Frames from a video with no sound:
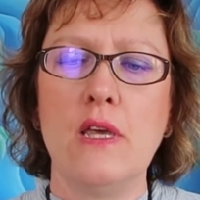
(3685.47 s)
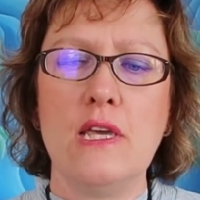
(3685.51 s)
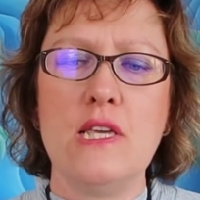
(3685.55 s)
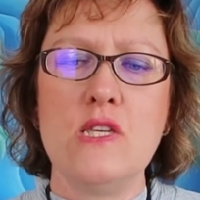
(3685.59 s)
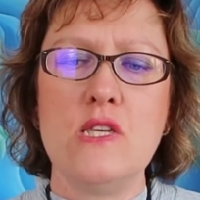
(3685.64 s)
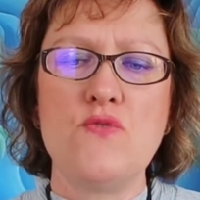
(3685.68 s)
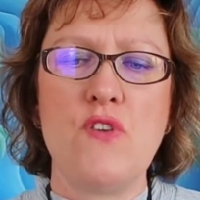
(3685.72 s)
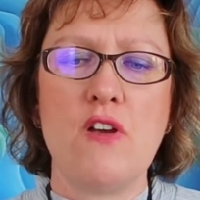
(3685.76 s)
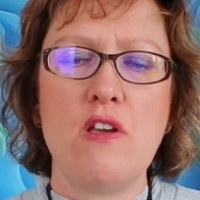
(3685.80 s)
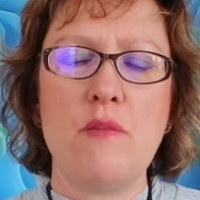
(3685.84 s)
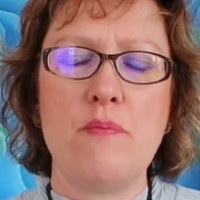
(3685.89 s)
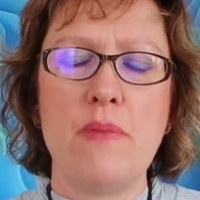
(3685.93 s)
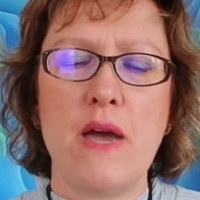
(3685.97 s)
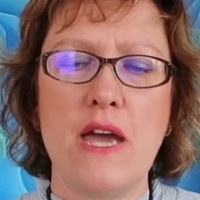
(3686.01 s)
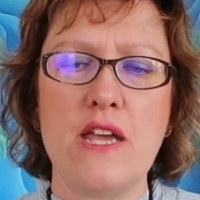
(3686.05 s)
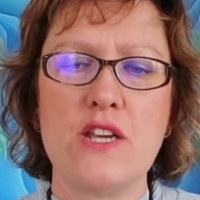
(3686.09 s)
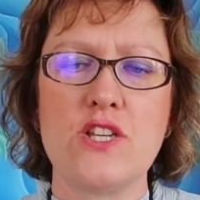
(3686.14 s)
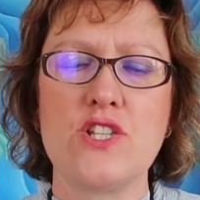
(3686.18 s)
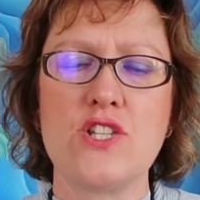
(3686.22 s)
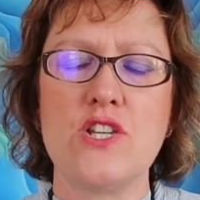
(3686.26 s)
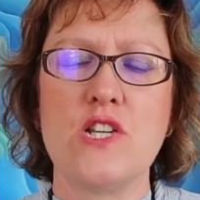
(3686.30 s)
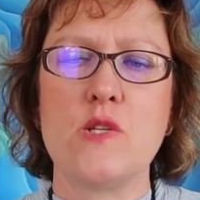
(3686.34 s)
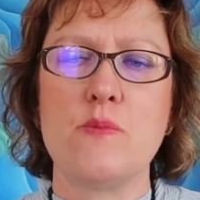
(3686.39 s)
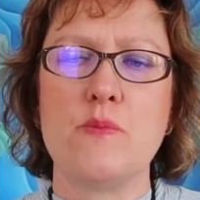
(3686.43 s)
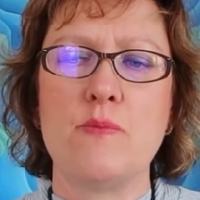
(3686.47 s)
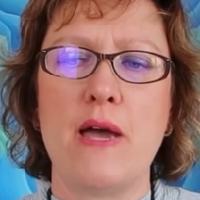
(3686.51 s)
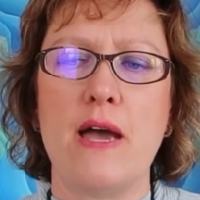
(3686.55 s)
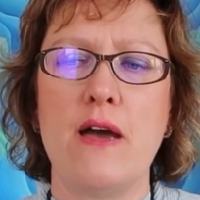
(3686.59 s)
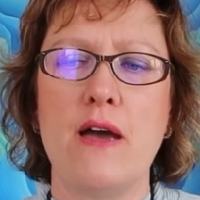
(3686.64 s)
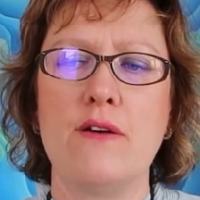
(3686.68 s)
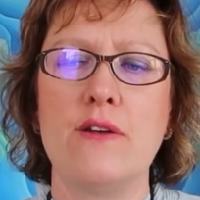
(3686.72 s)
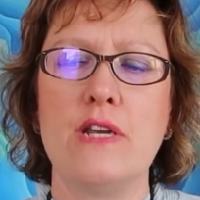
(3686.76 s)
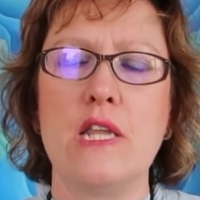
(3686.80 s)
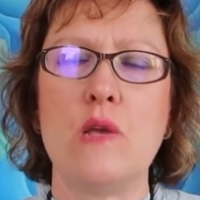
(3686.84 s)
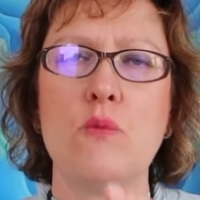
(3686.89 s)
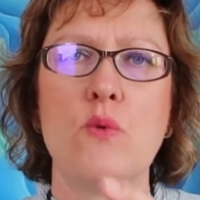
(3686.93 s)
he's very passionate
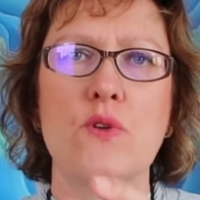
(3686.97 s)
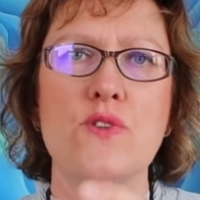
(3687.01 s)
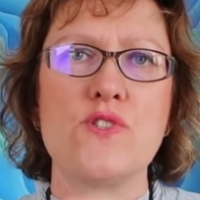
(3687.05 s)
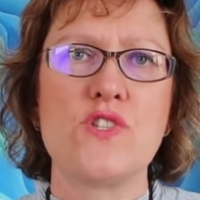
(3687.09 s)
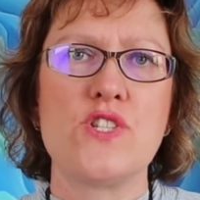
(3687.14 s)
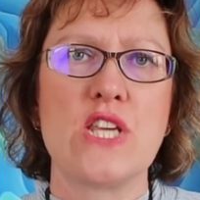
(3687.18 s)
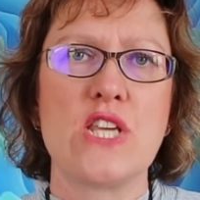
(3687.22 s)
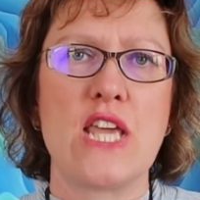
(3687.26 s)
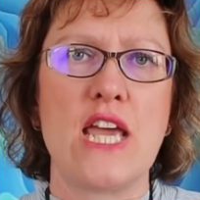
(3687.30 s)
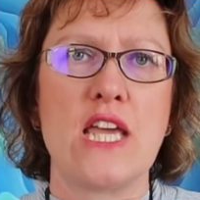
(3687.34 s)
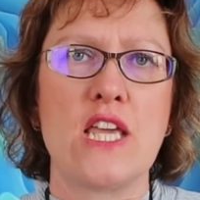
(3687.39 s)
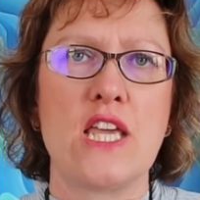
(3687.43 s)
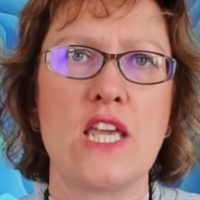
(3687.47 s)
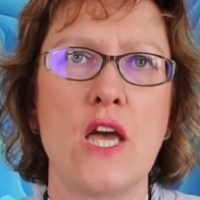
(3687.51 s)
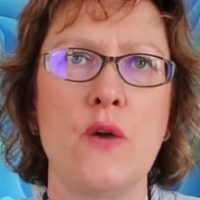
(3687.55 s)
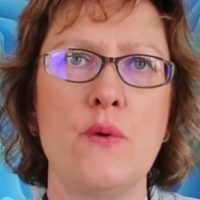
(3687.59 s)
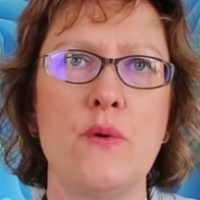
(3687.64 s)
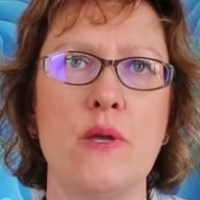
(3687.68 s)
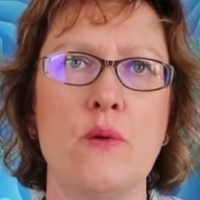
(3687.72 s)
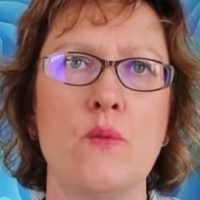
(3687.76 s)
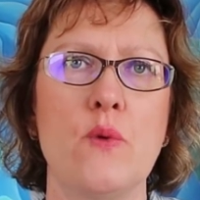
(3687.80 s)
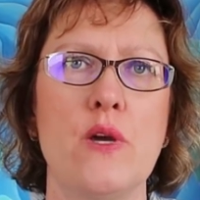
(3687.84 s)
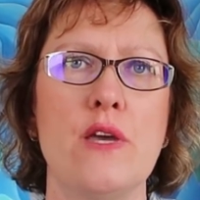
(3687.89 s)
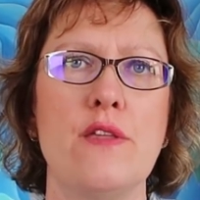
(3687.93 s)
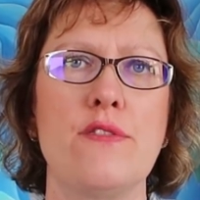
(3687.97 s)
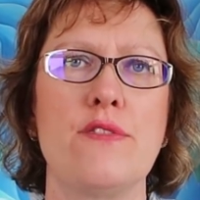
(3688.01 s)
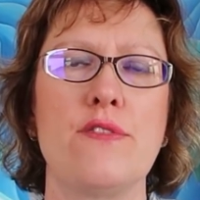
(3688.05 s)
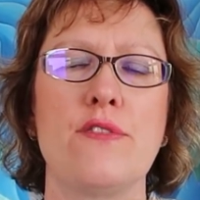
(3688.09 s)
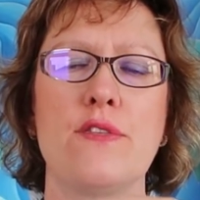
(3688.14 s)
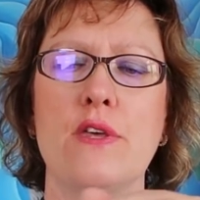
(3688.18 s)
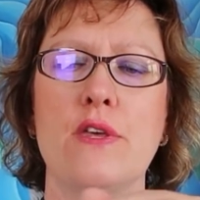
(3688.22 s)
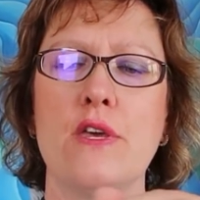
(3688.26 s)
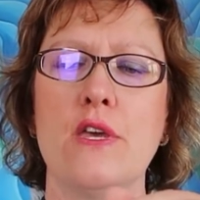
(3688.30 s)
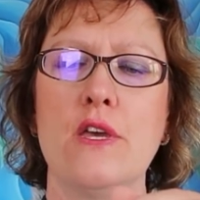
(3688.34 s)
about and he wants to get going with.